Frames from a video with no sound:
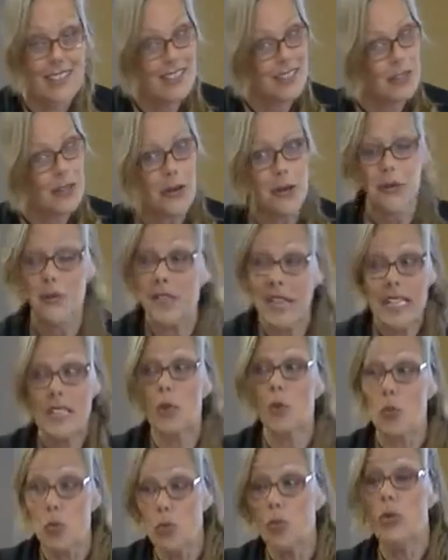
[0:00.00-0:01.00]
So
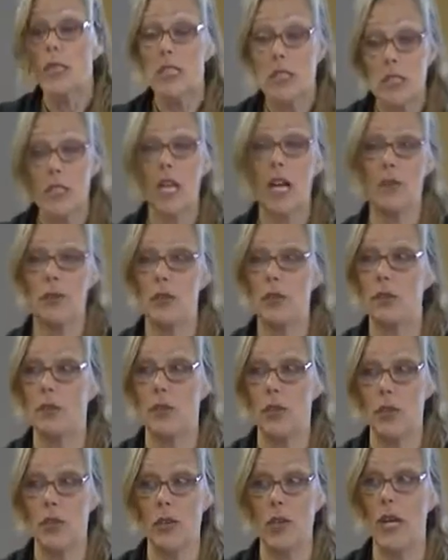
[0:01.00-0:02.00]
that's a real tough one
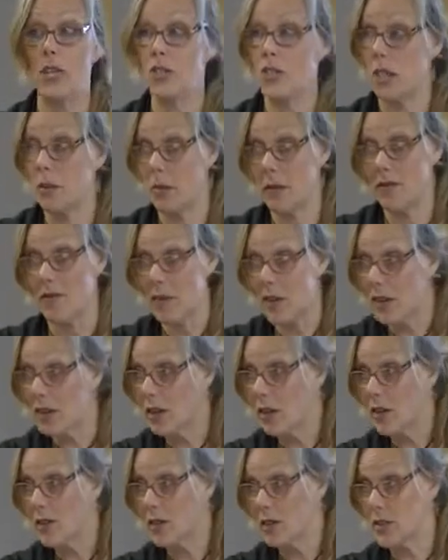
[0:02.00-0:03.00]
for you guys. You got to be very
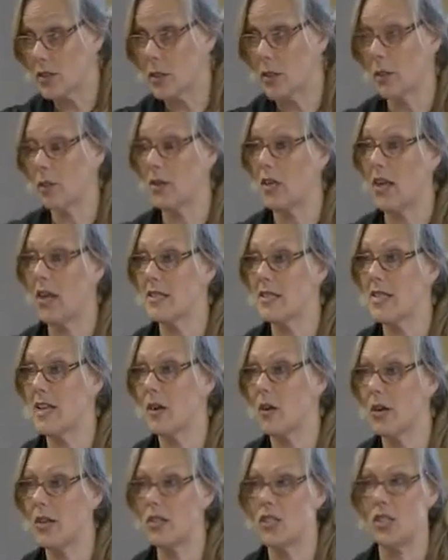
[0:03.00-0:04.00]
careful. That's why when you ask
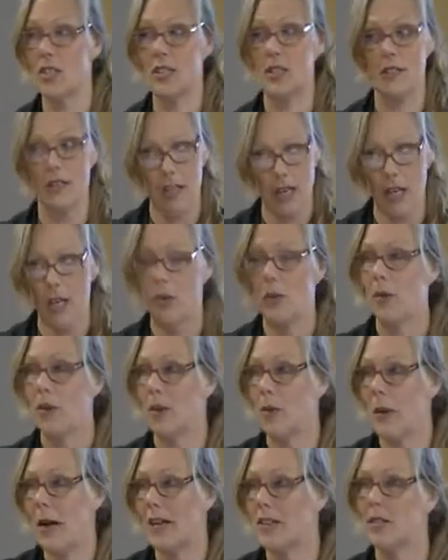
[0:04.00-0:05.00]
that question,
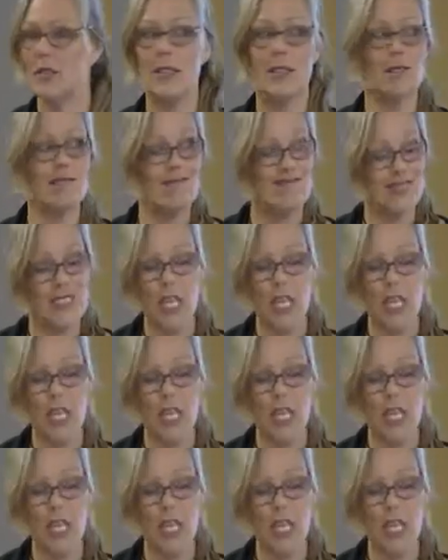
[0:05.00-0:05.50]
go back to it.